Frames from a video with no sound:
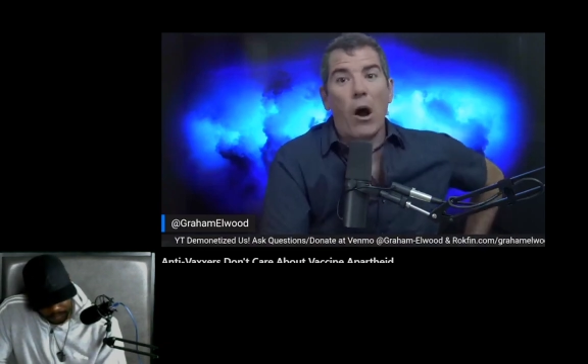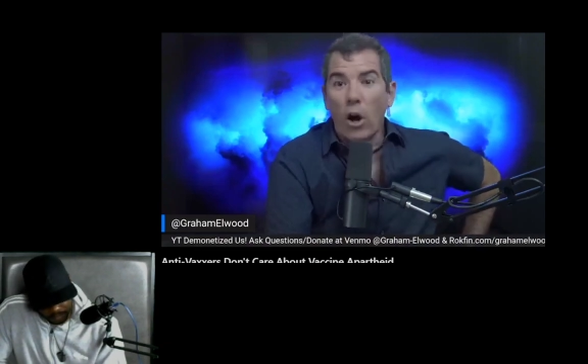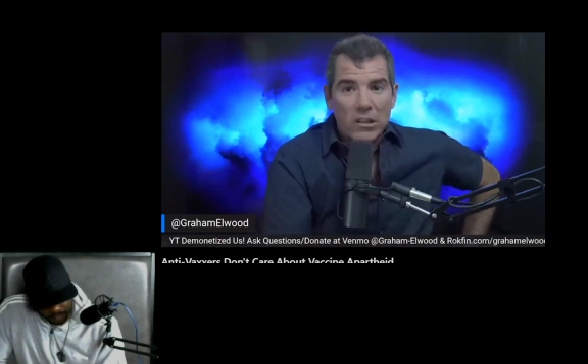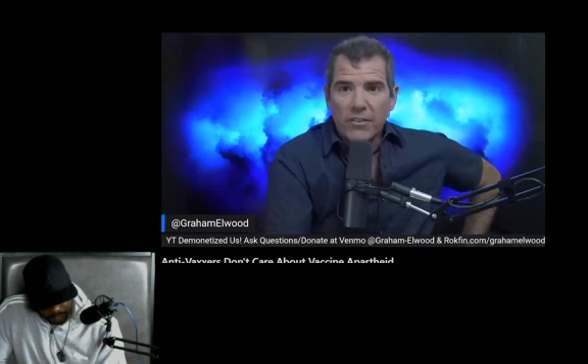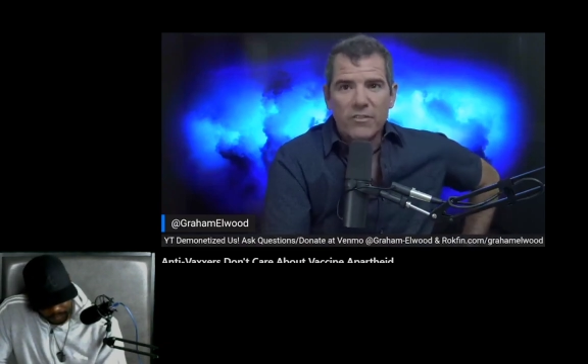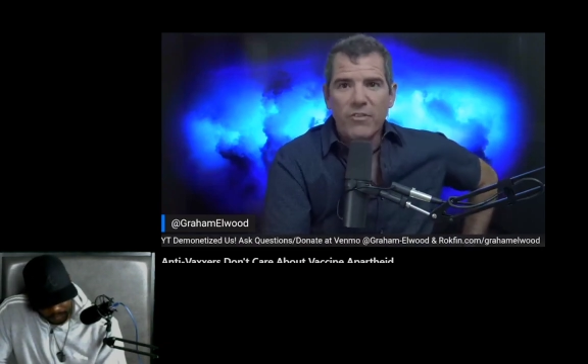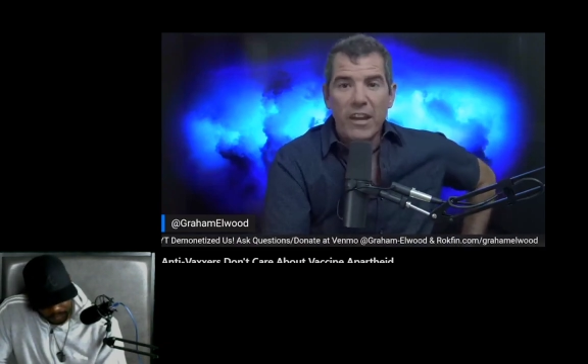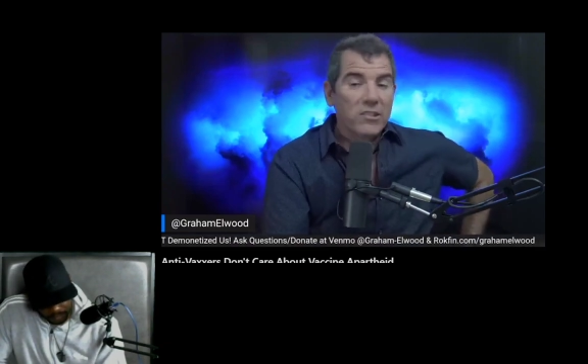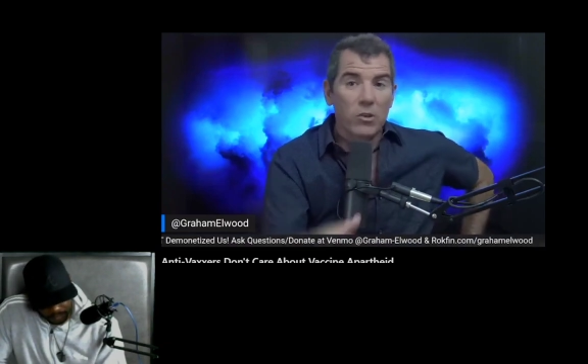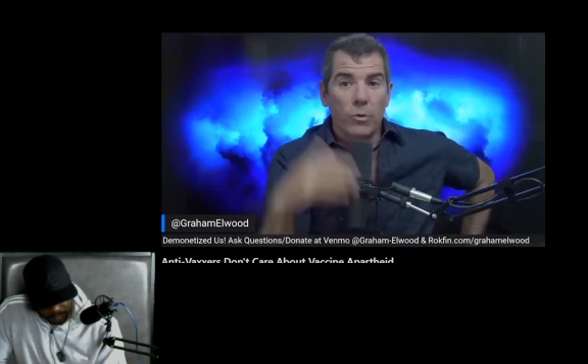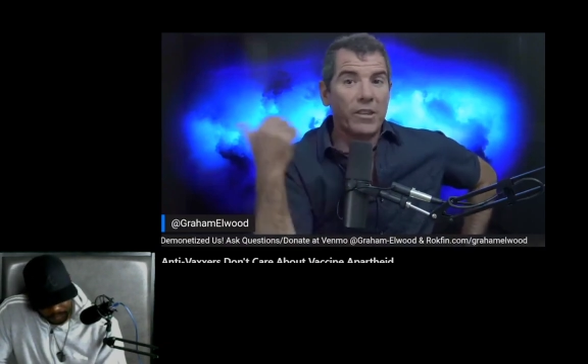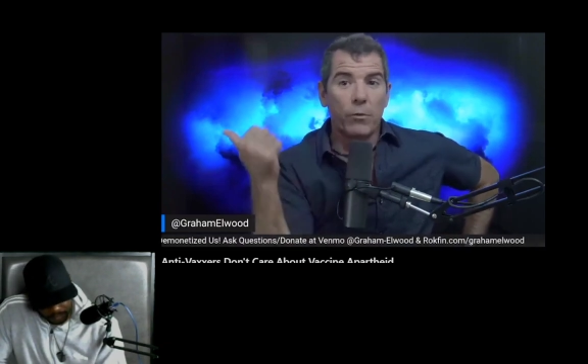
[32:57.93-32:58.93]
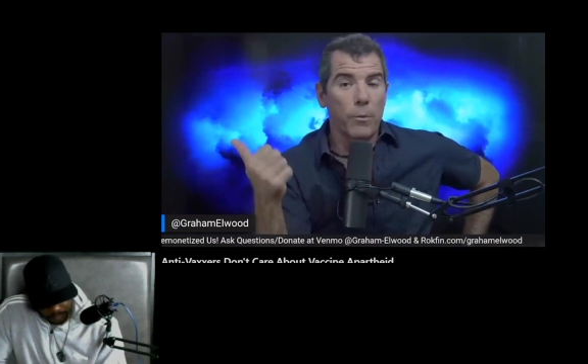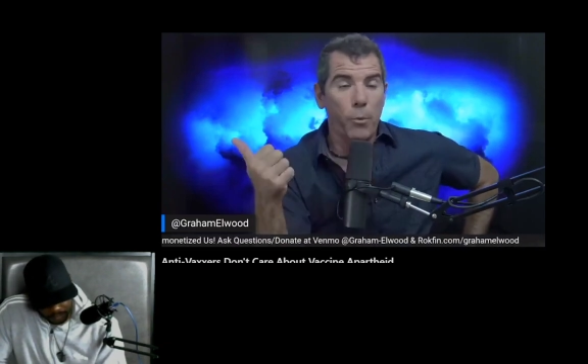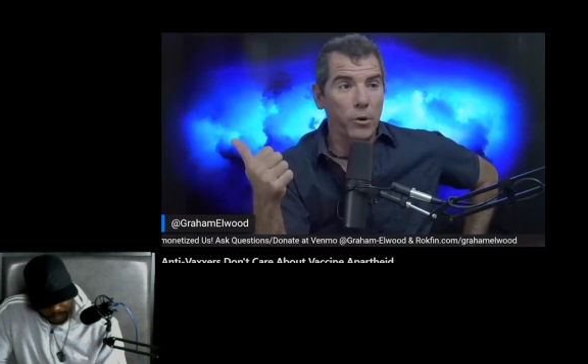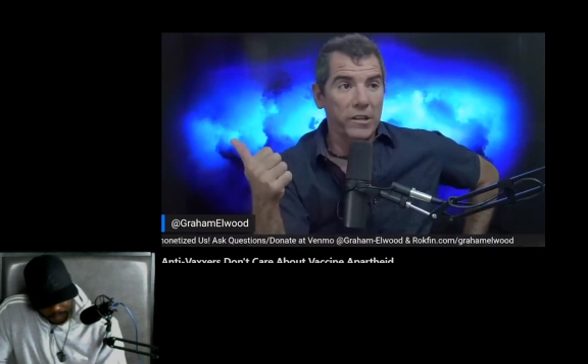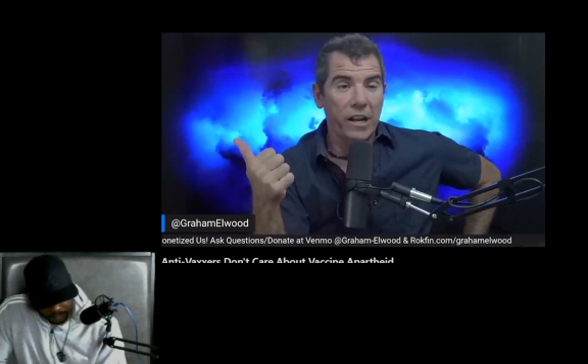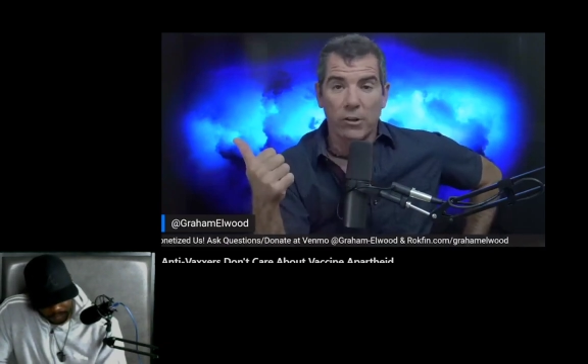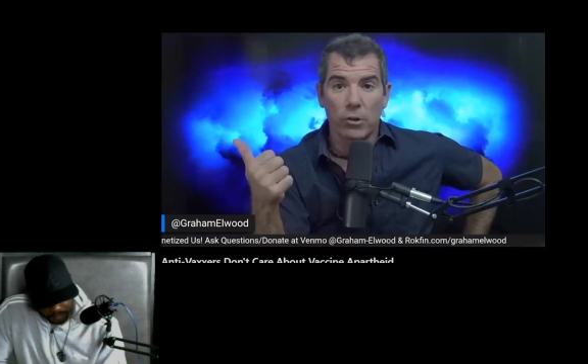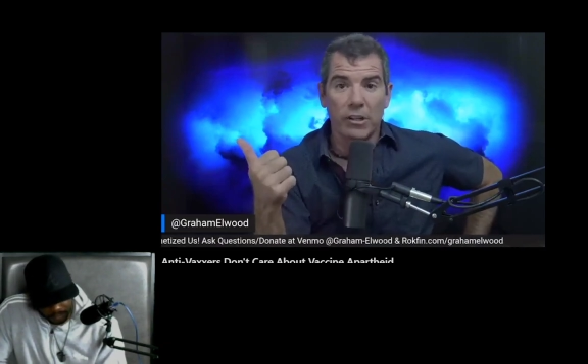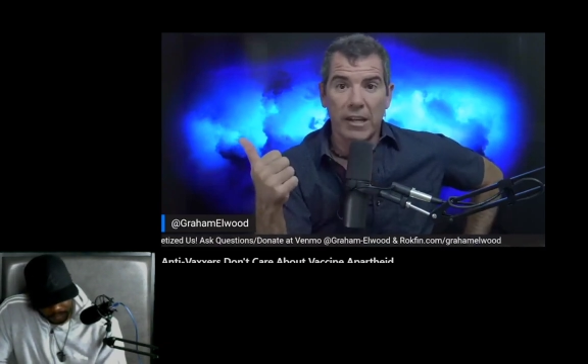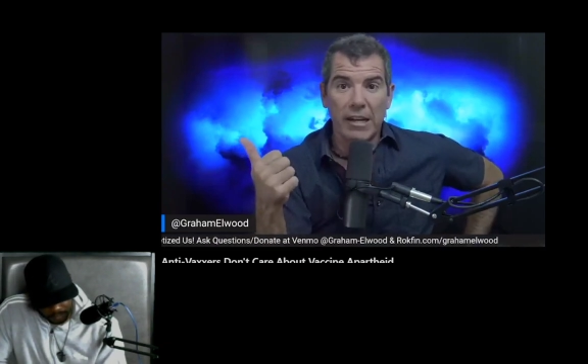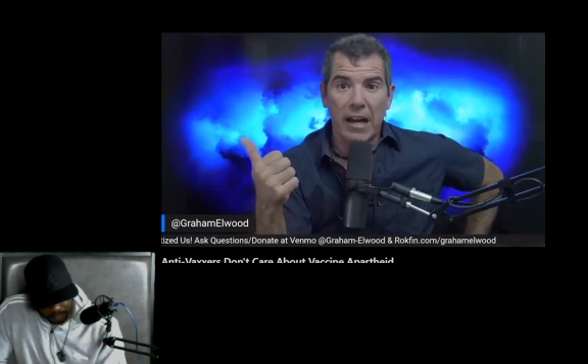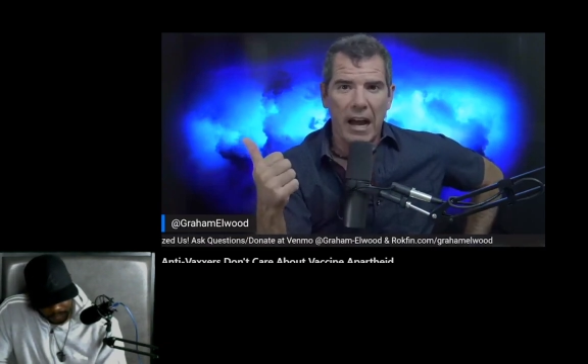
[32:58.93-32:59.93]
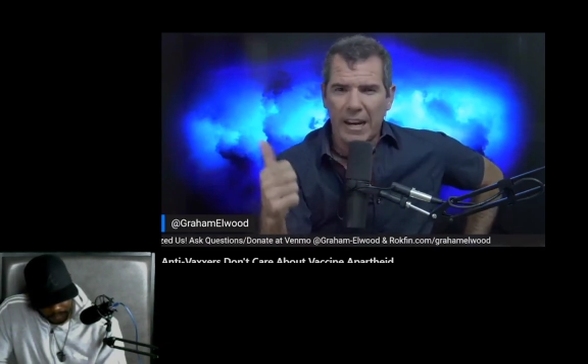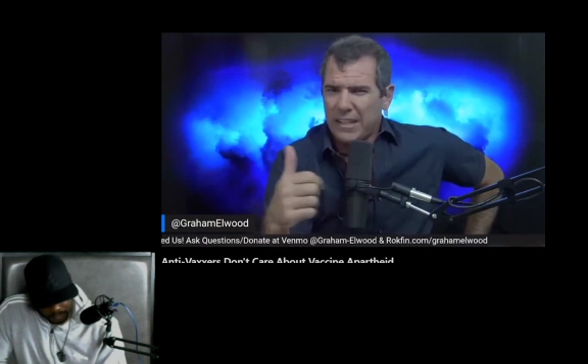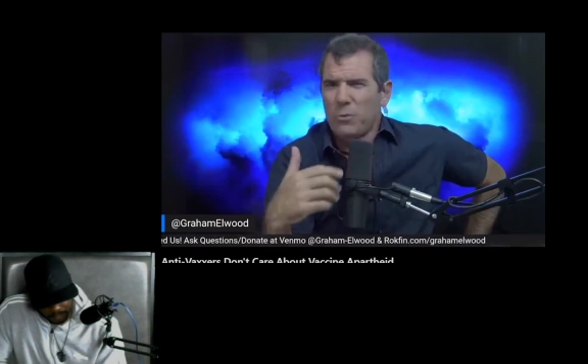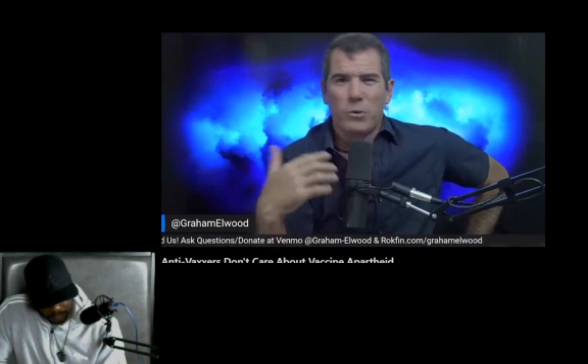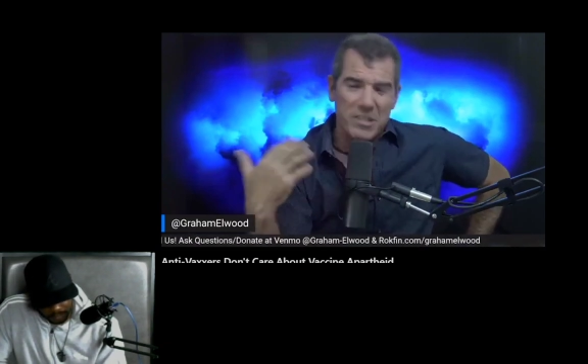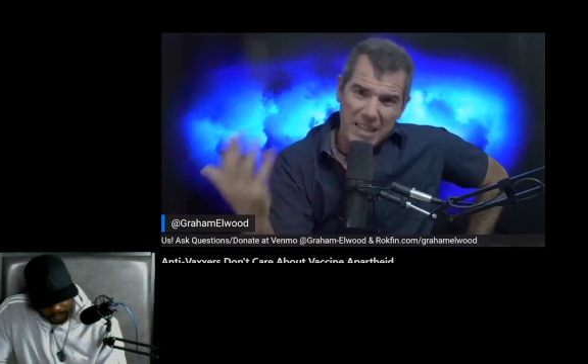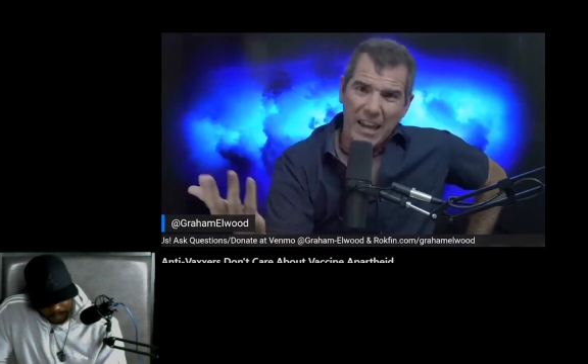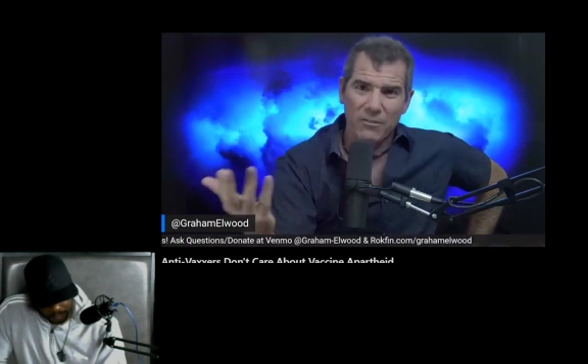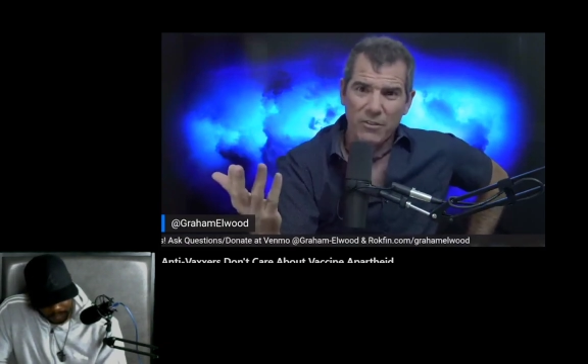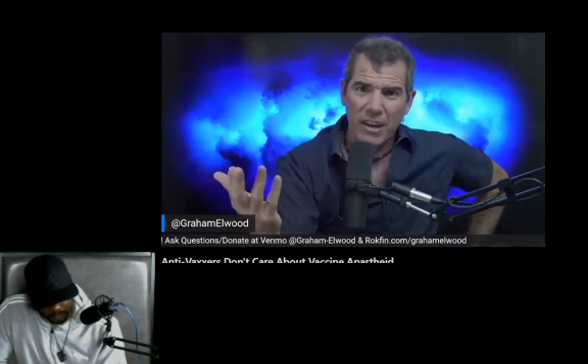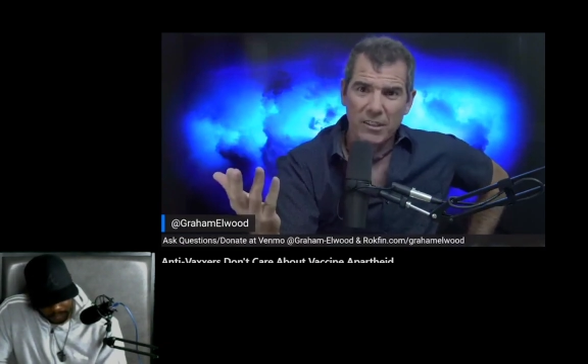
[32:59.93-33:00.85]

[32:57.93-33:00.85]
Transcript: all of it fake? So when they reported on Hurricane Ida, was that